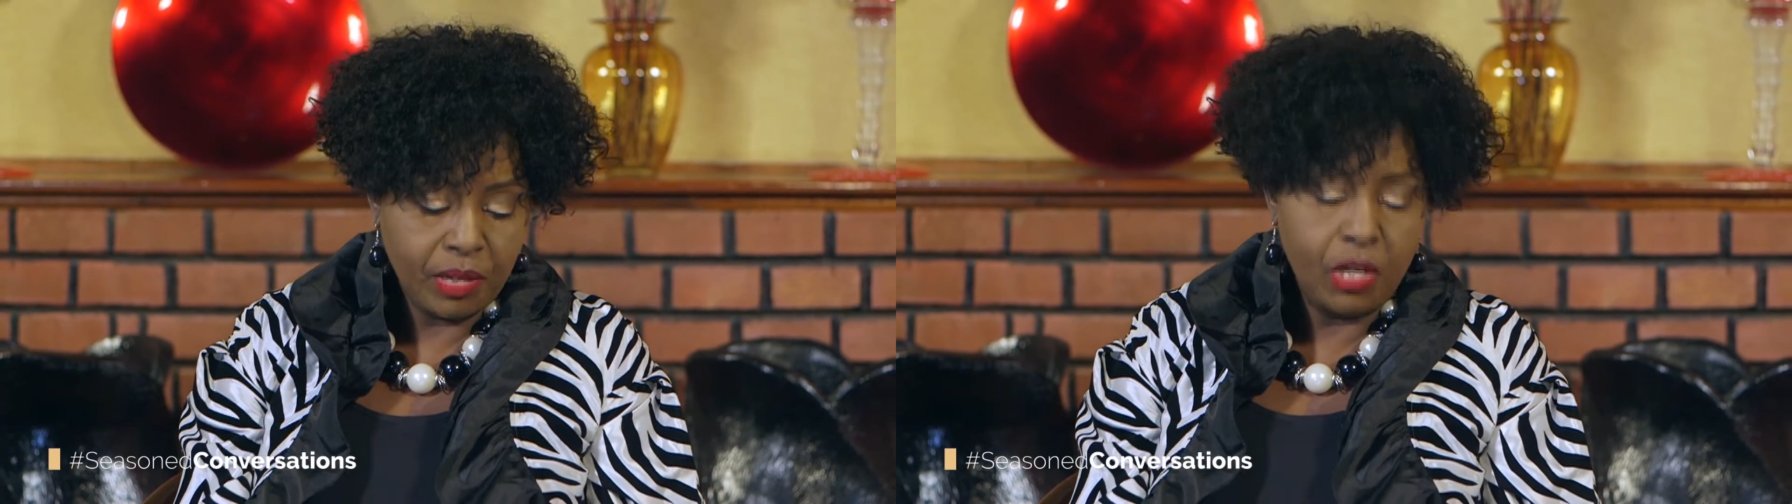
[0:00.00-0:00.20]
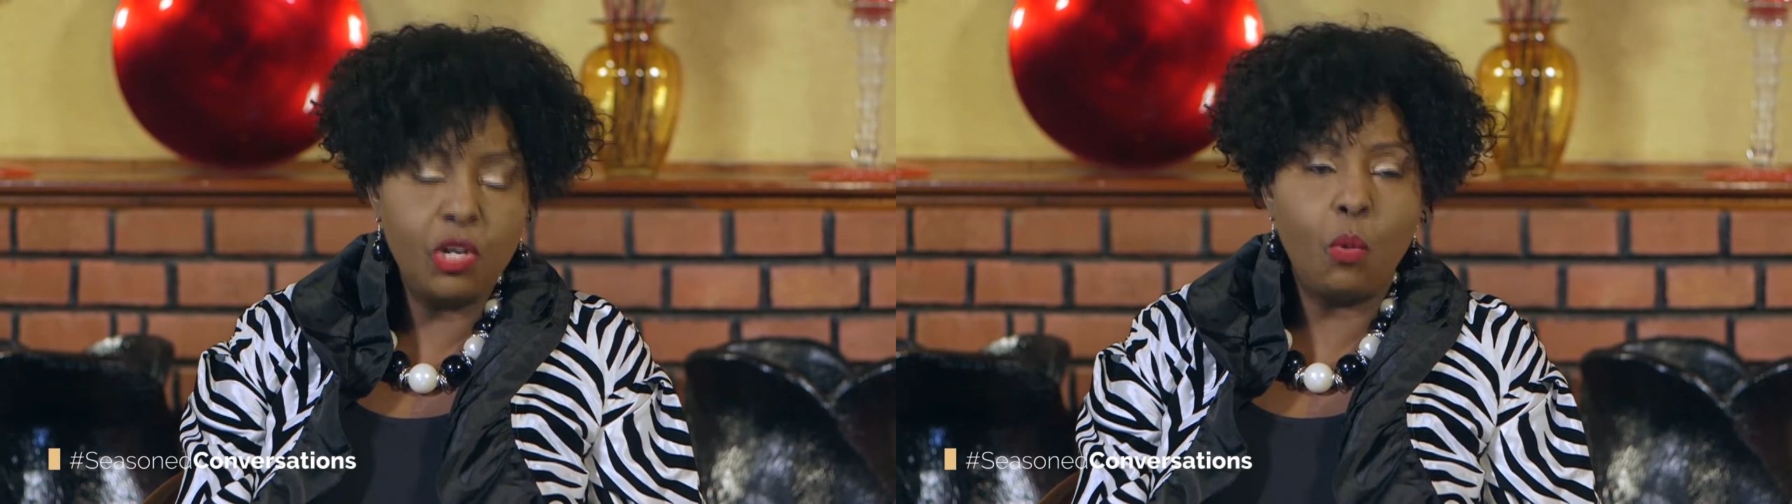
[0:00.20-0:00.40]

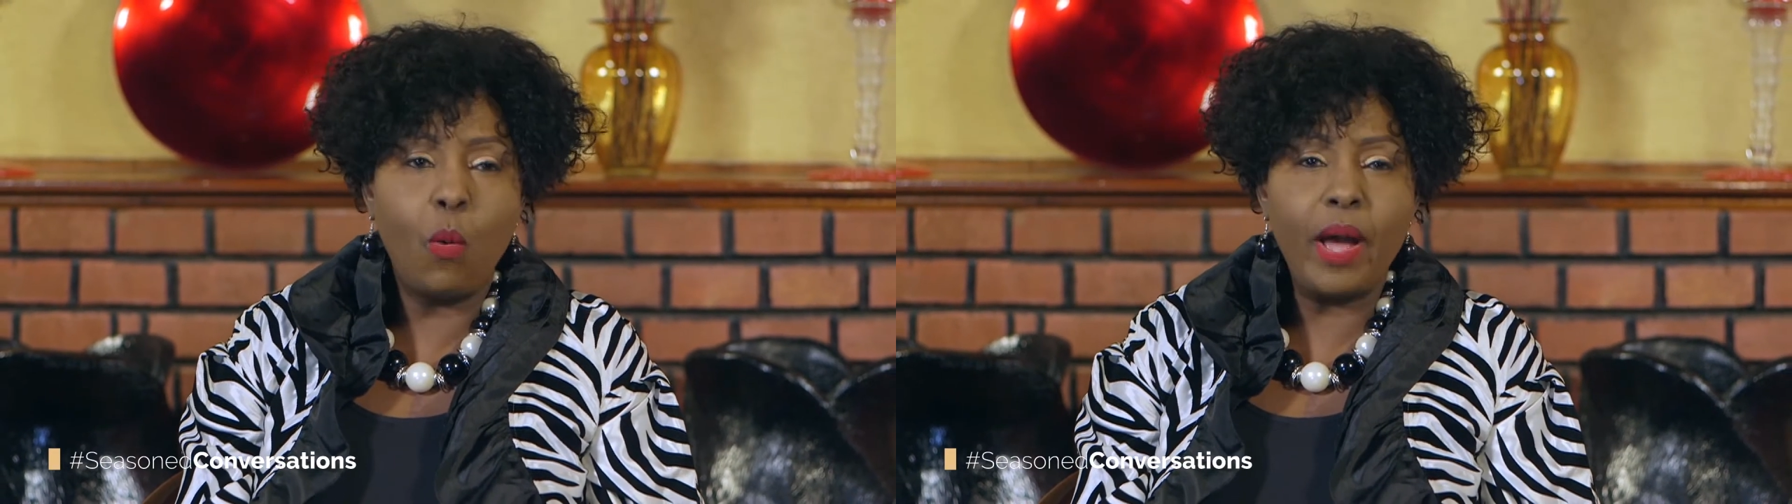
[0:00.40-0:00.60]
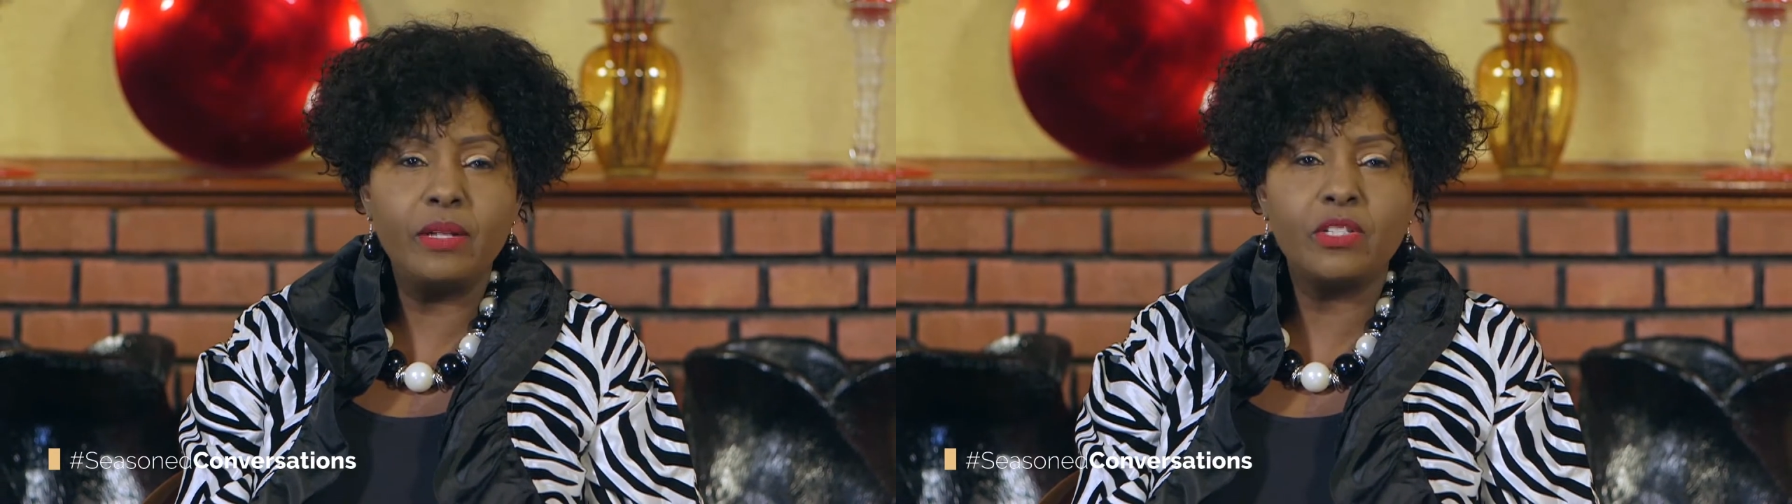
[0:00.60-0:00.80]
Your
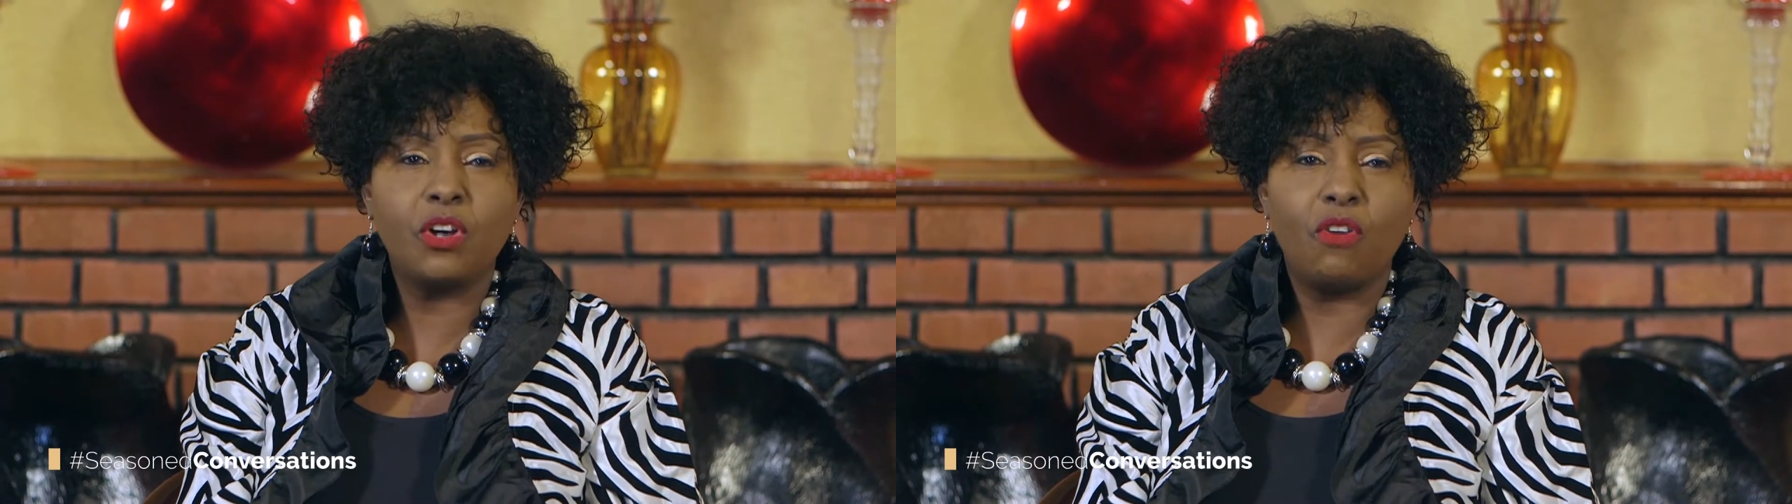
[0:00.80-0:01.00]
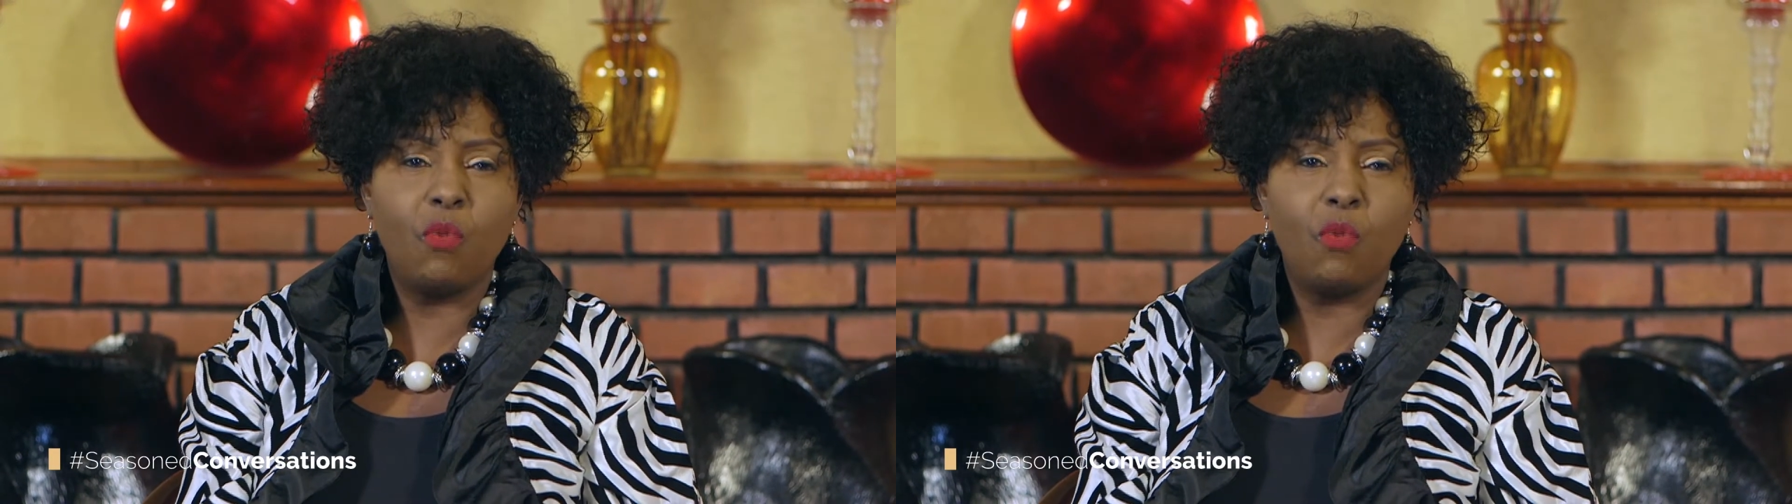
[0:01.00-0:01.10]
wells of